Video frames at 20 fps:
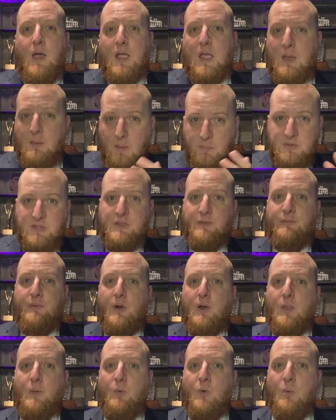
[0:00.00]
come up to the
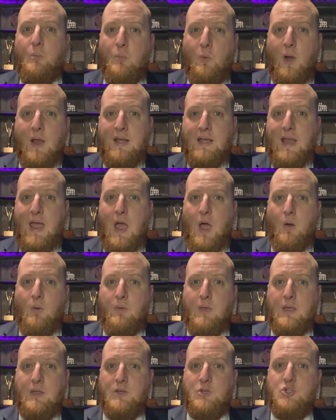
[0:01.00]
front of the room right
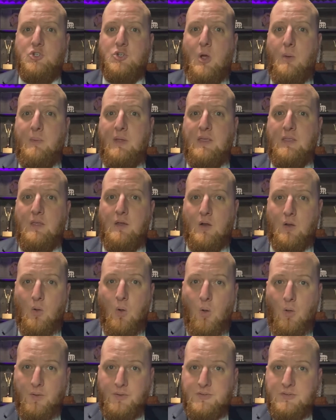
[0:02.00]
now and show me their
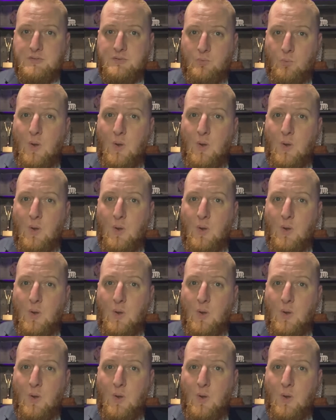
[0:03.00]
goals,